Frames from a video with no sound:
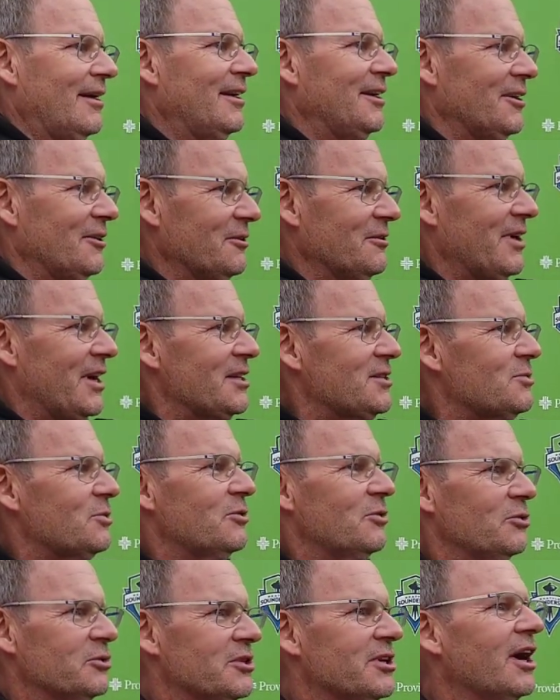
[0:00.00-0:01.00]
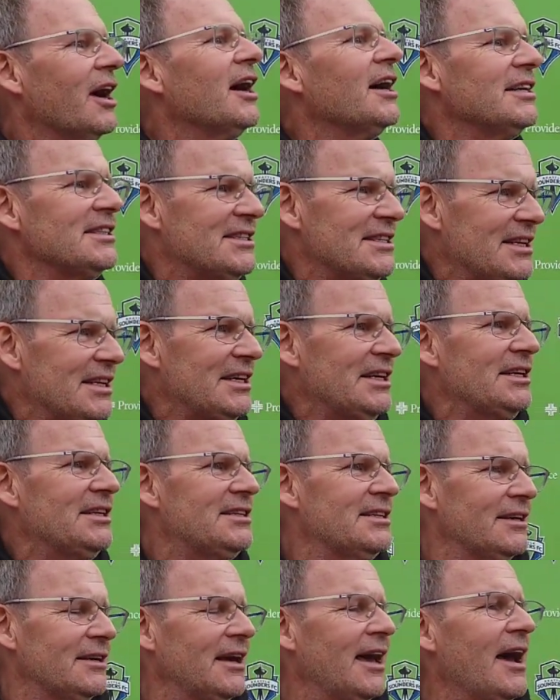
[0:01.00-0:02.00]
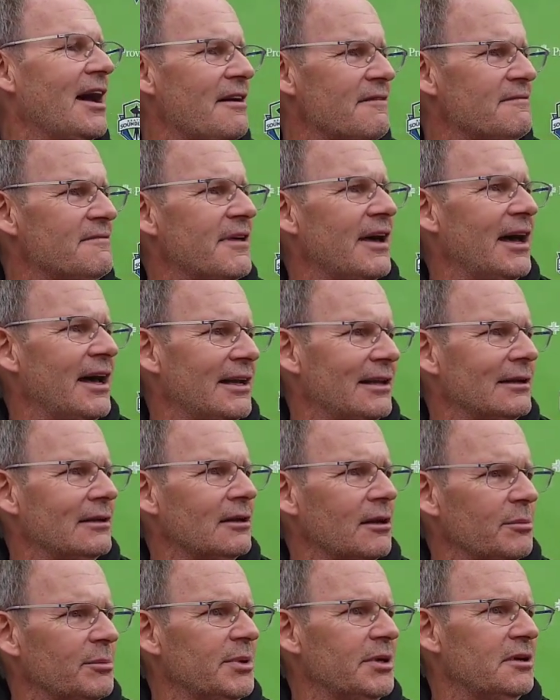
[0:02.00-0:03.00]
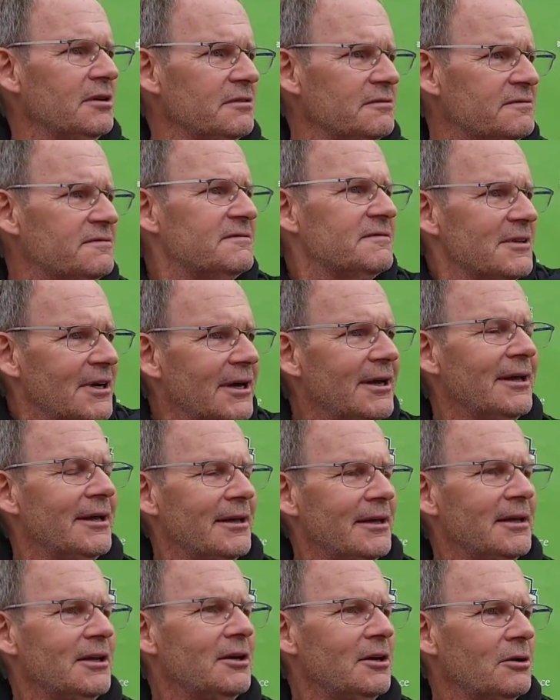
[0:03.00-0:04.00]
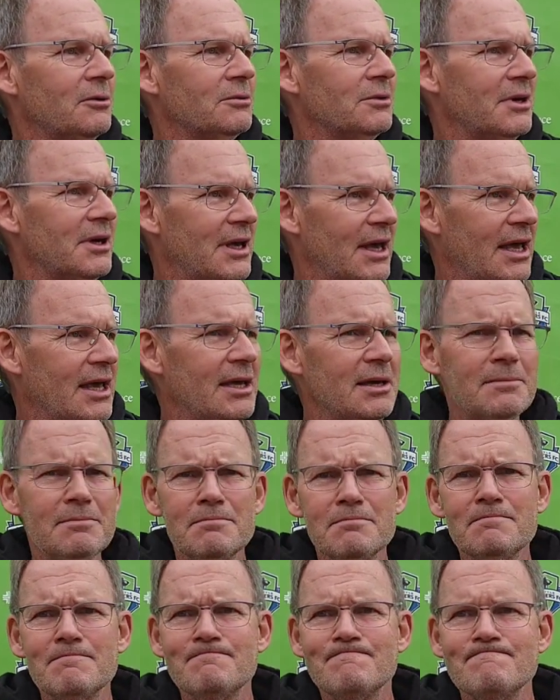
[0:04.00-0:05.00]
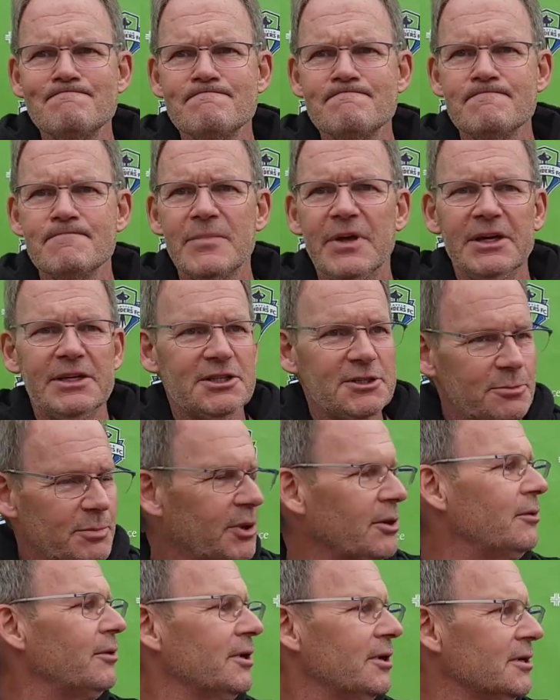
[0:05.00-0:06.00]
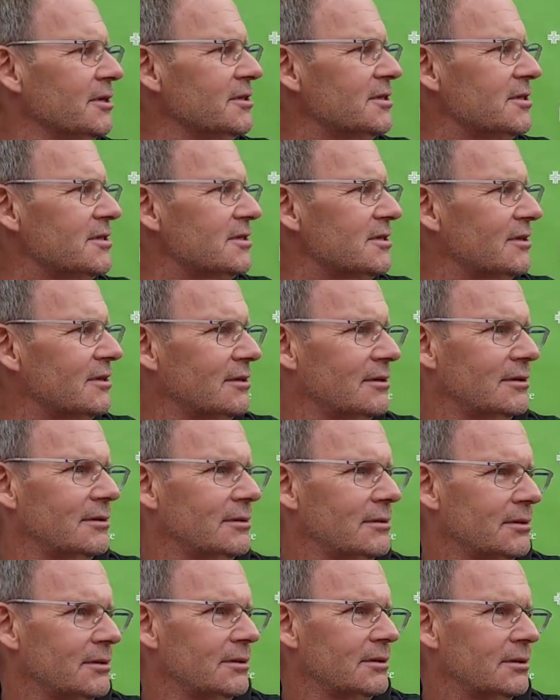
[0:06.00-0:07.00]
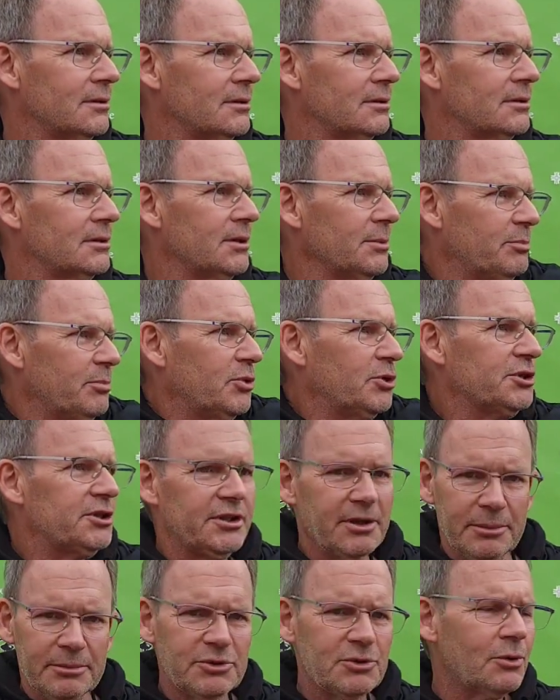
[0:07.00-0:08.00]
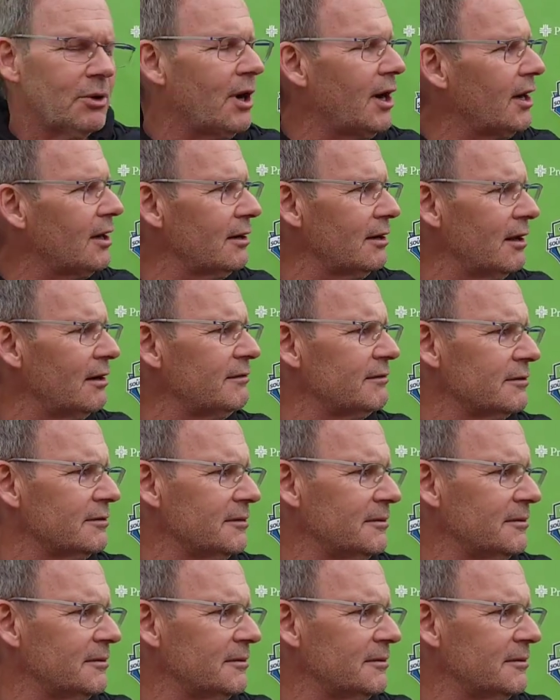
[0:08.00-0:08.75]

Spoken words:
You know, that's what those guys need to have, that little bit of, you know, game experience to push them to a higher level.